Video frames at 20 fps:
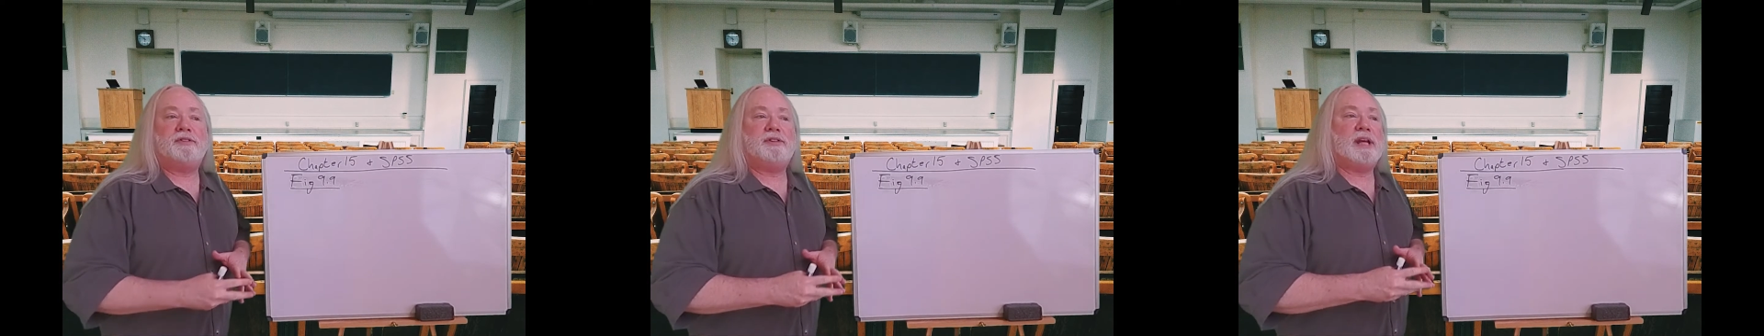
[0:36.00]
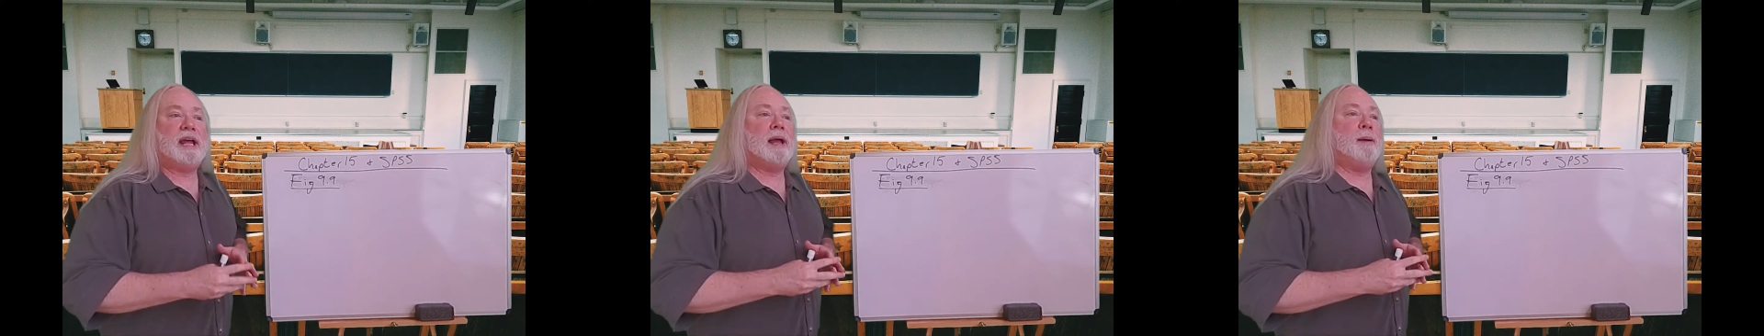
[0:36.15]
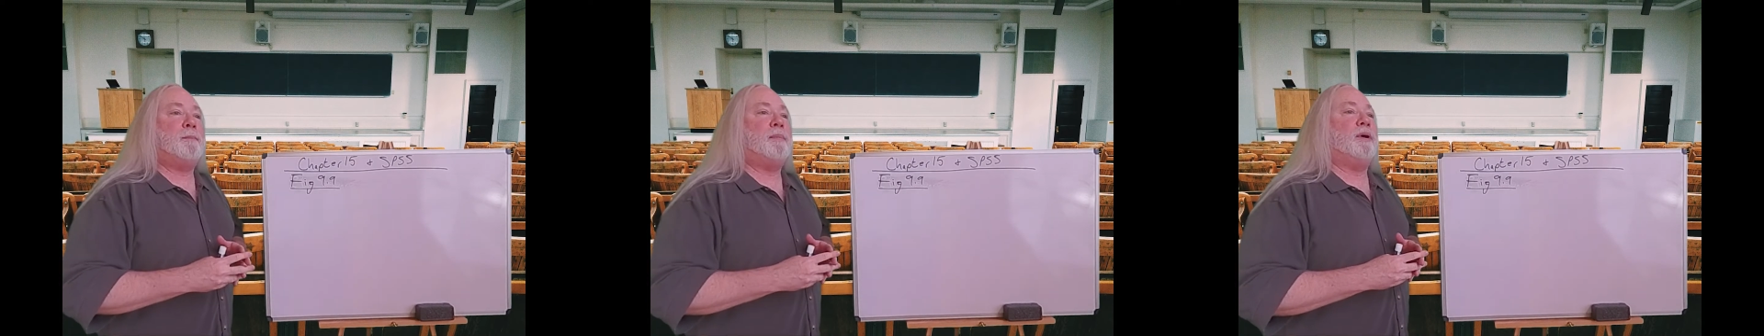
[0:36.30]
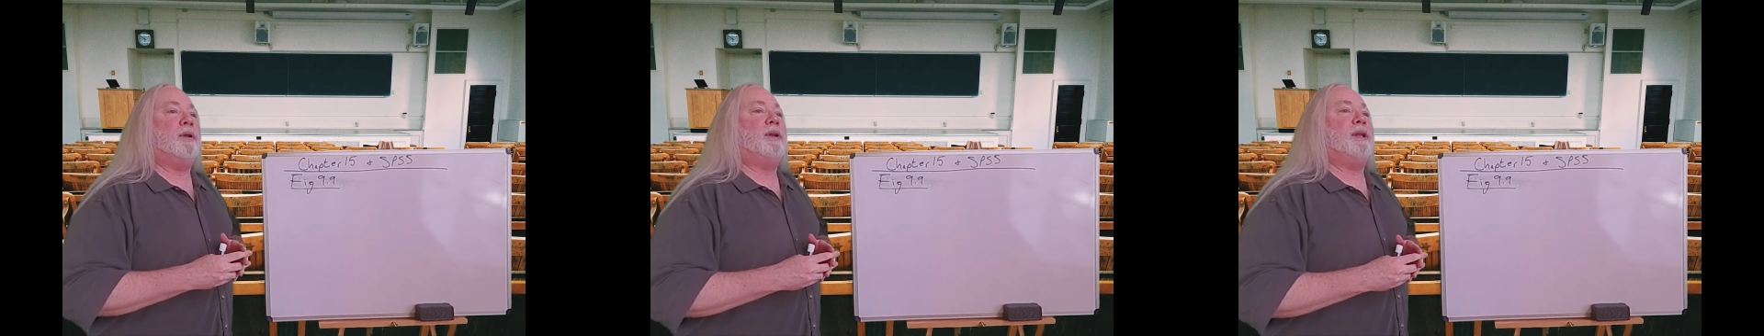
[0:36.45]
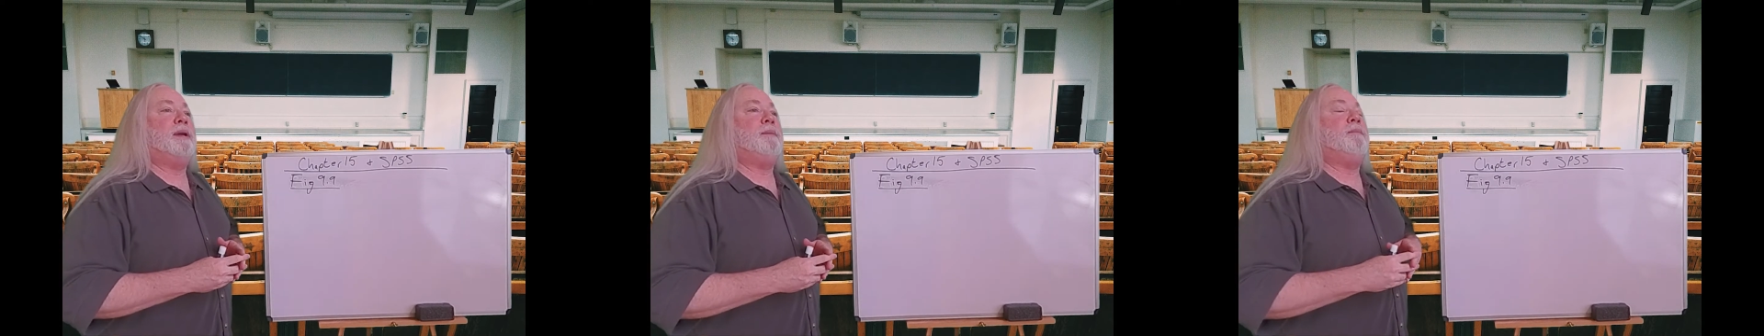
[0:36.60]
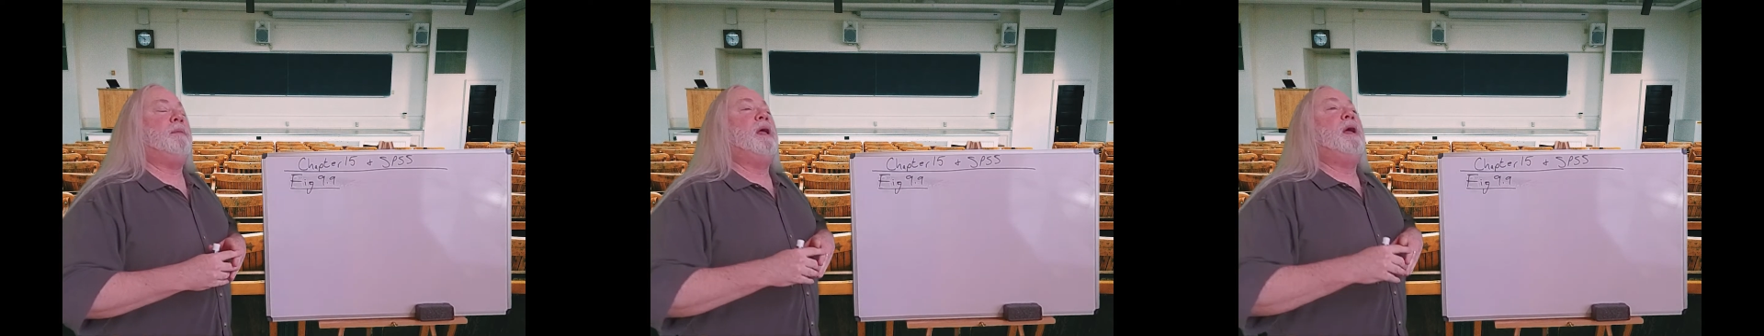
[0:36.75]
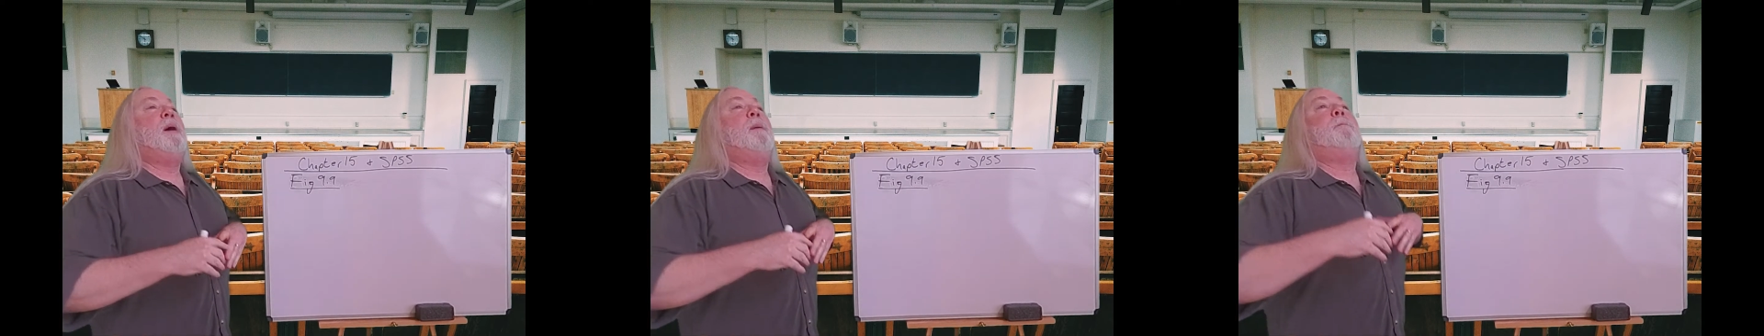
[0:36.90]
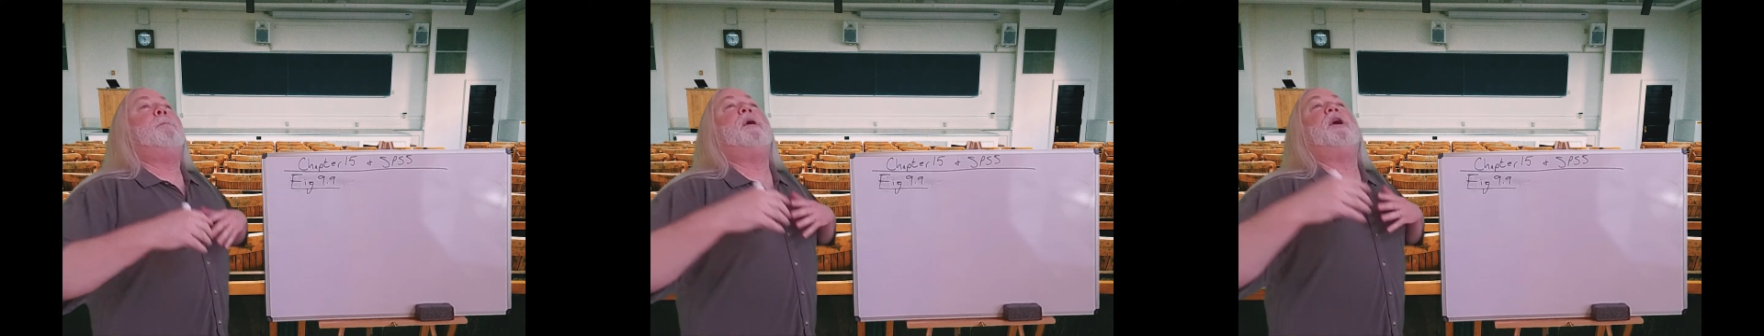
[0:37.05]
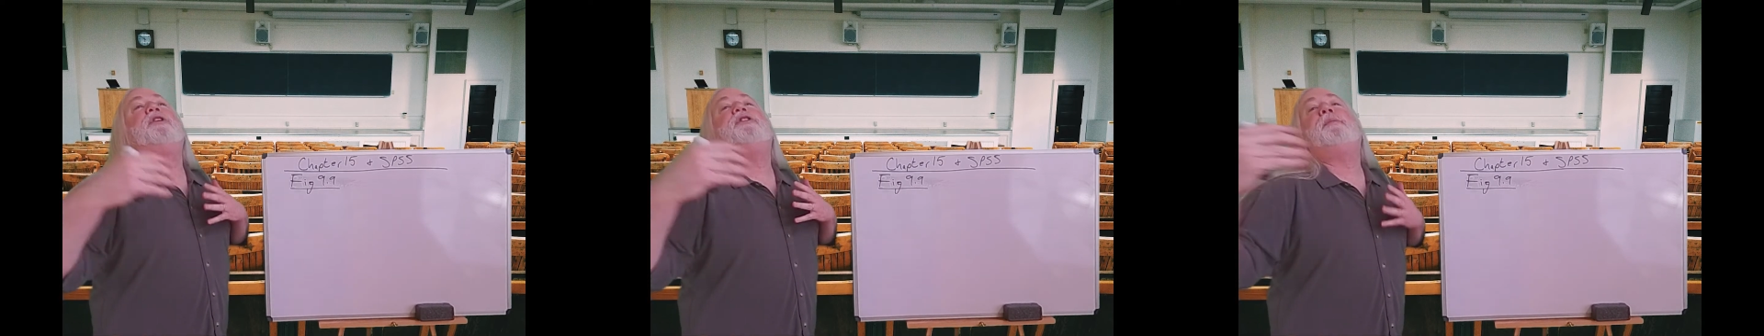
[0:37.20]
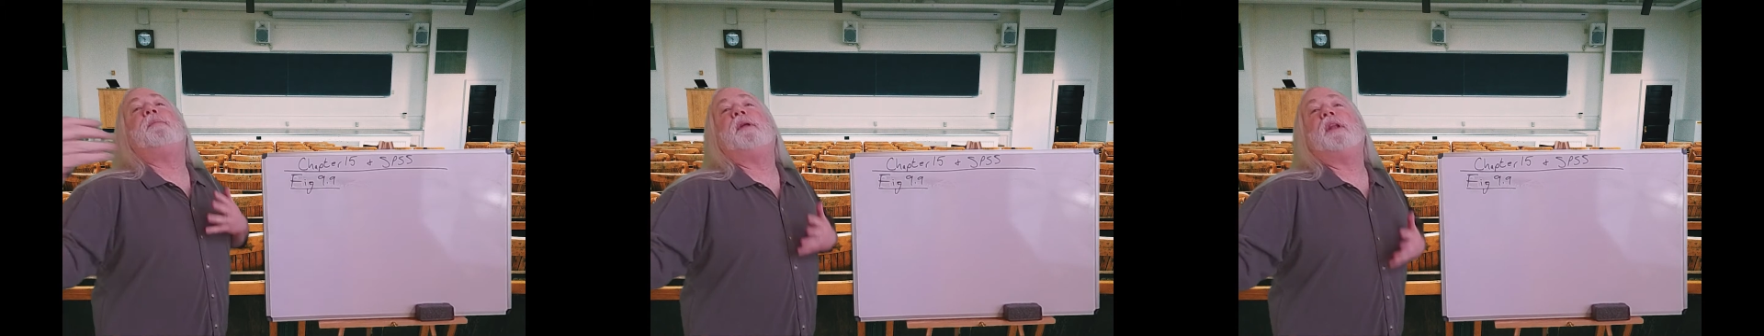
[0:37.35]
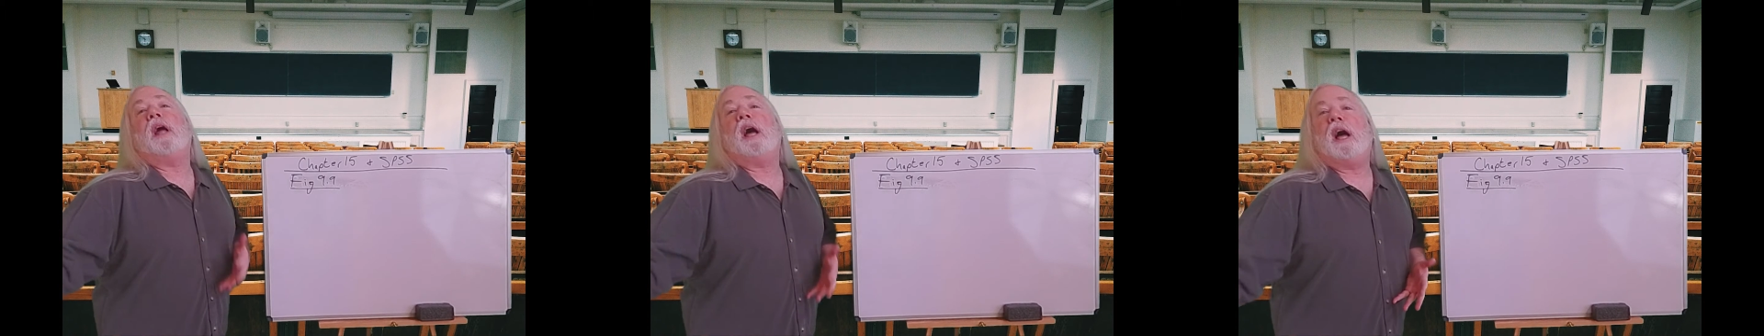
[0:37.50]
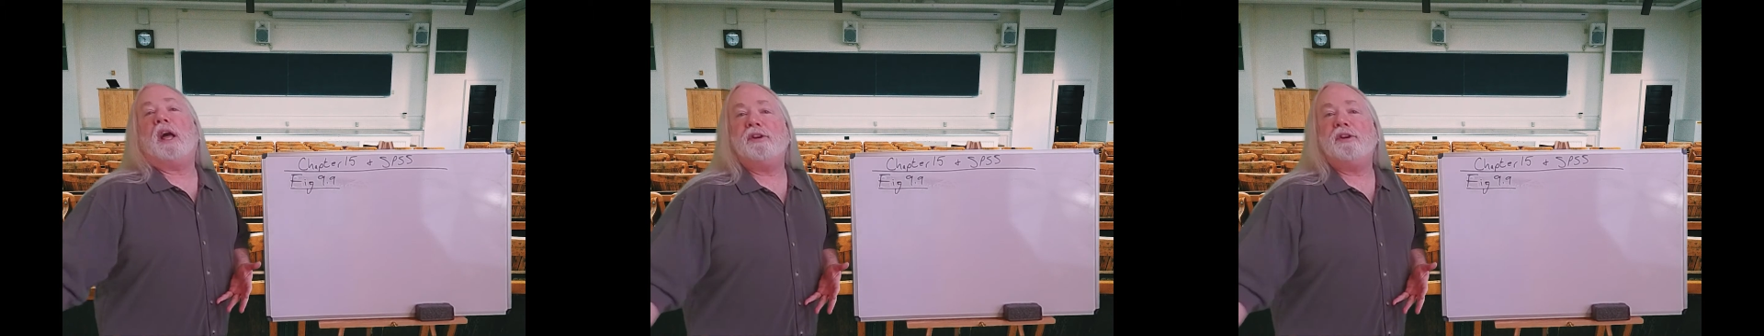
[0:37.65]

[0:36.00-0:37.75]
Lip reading: sample and multiple